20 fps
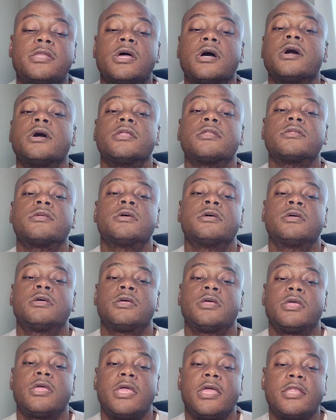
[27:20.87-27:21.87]
done
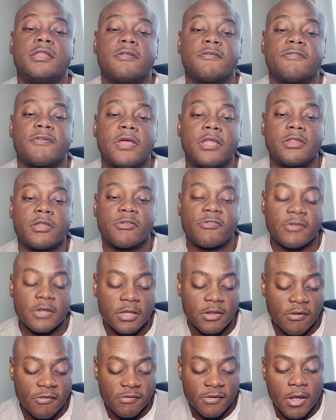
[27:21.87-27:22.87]
in
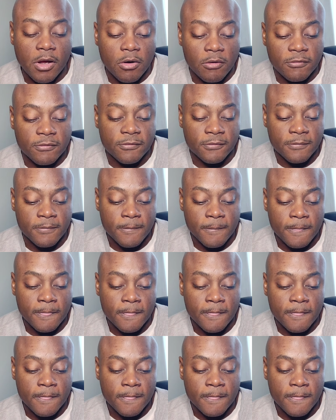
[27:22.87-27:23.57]
the self